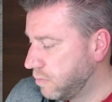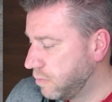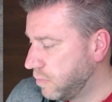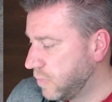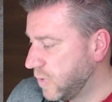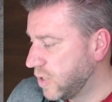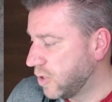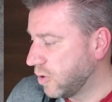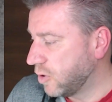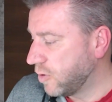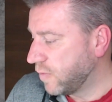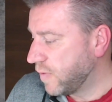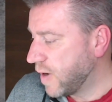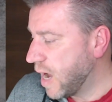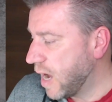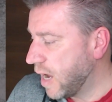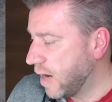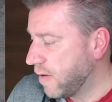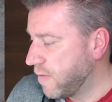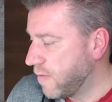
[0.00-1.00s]
sort of
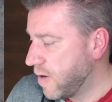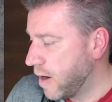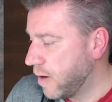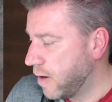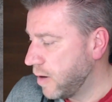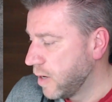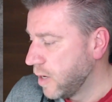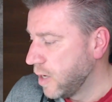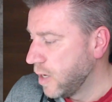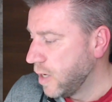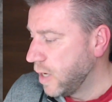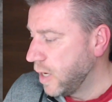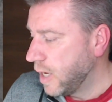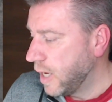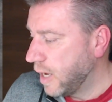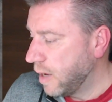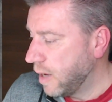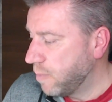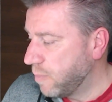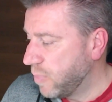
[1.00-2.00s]
hardware,
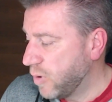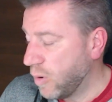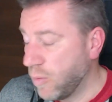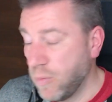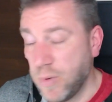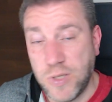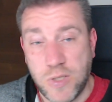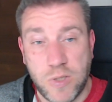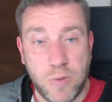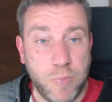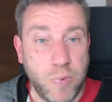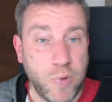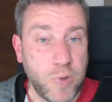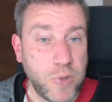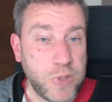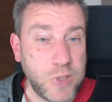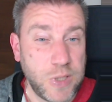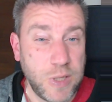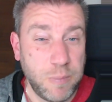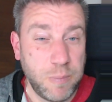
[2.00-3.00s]
probably
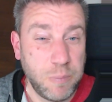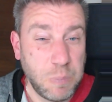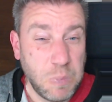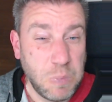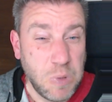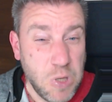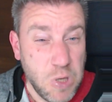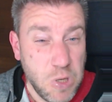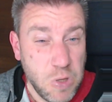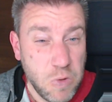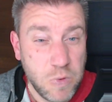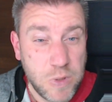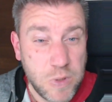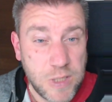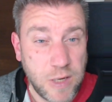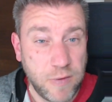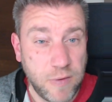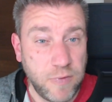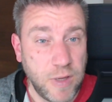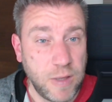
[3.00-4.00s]
supports some new
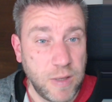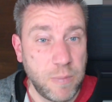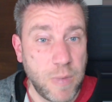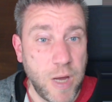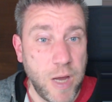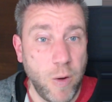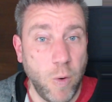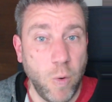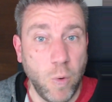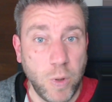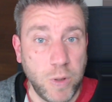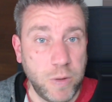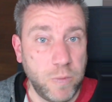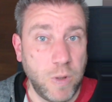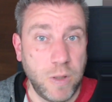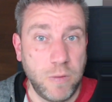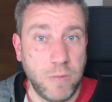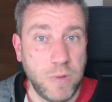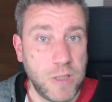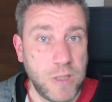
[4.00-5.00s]
stuff that my old
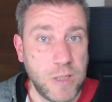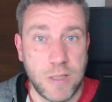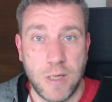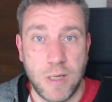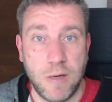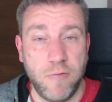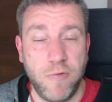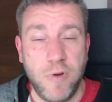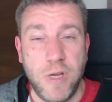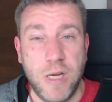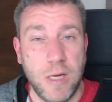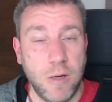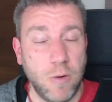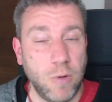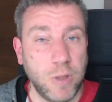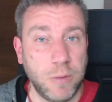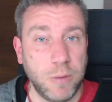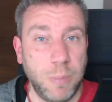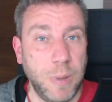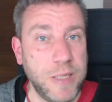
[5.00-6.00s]
one, which is a really
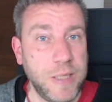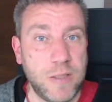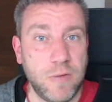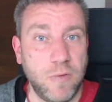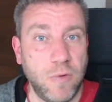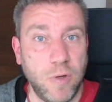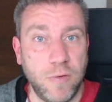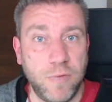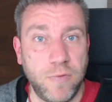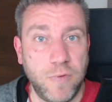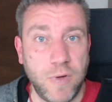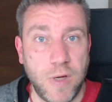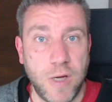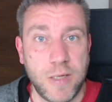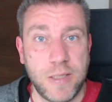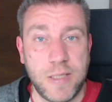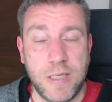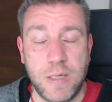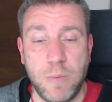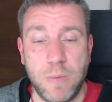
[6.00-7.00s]
old Blitzwolf
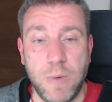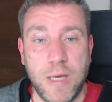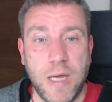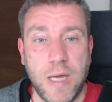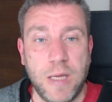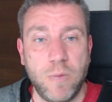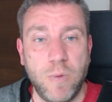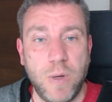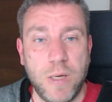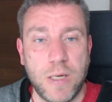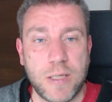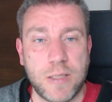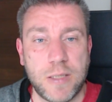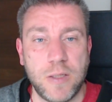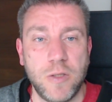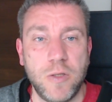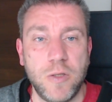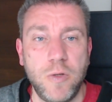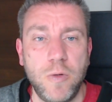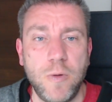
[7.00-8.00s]
Zigbee gateway,
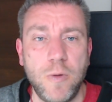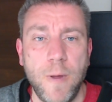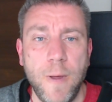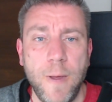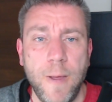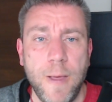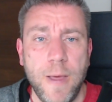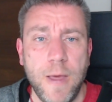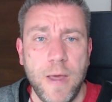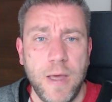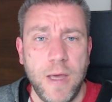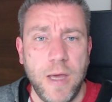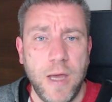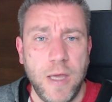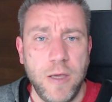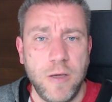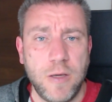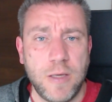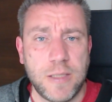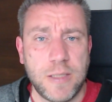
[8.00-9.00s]
doesn't do.
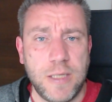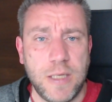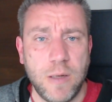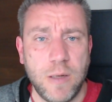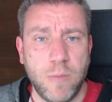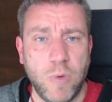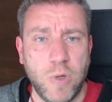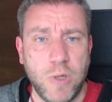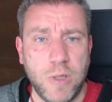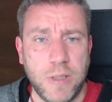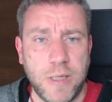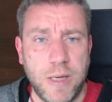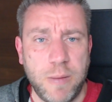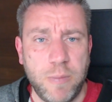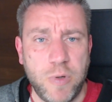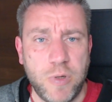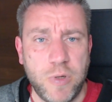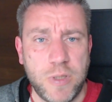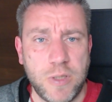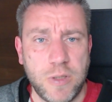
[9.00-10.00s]
You can see the model
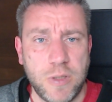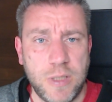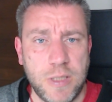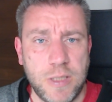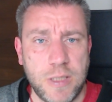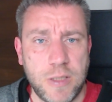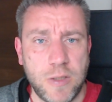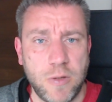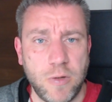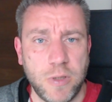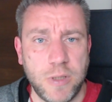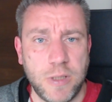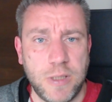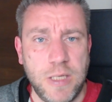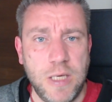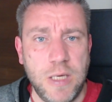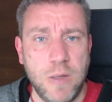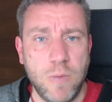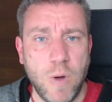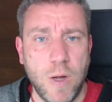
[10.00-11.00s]
number, so this is called the
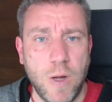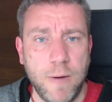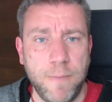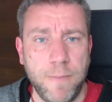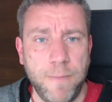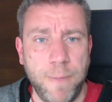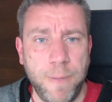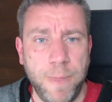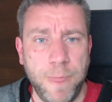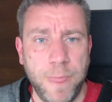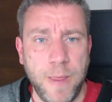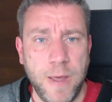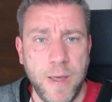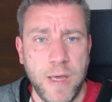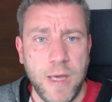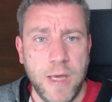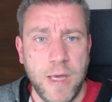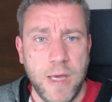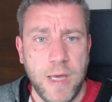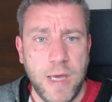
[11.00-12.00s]
T1,
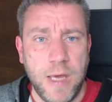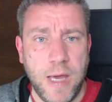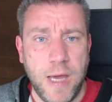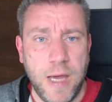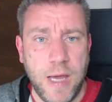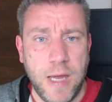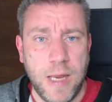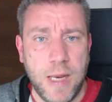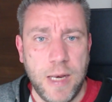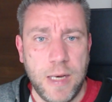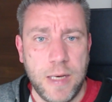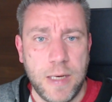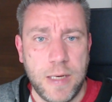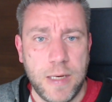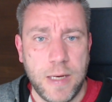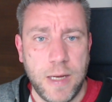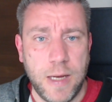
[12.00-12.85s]
and